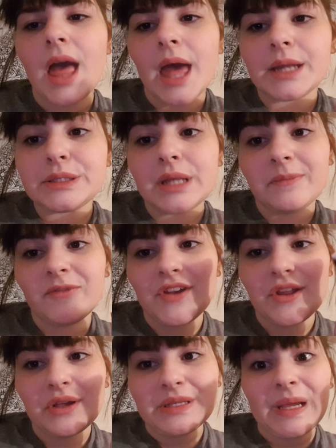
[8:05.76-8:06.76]
I just stopped the
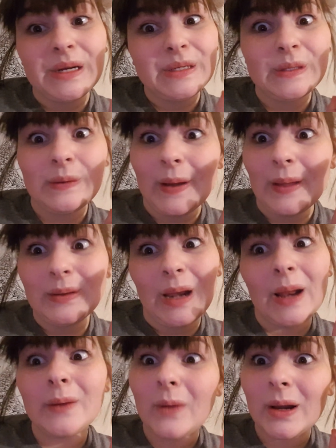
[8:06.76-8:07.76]
video because I heard someone calling out.
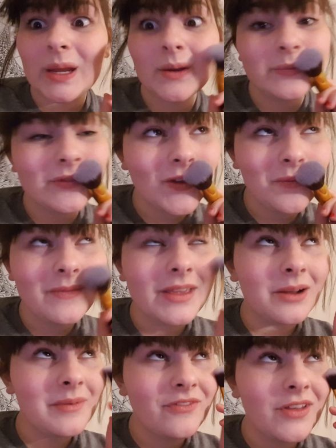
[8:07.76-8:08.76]
I don't want to
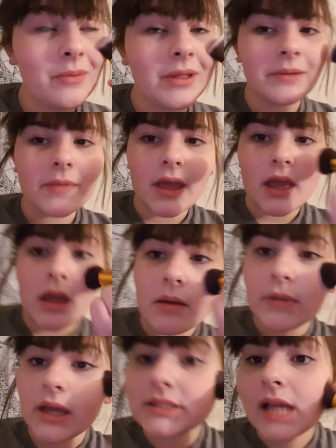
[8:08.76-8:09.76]
hear me failing.
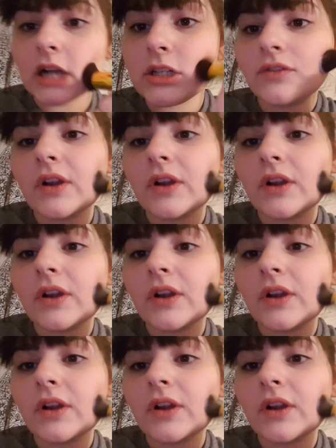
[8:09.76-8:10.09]
But yeah, it's actually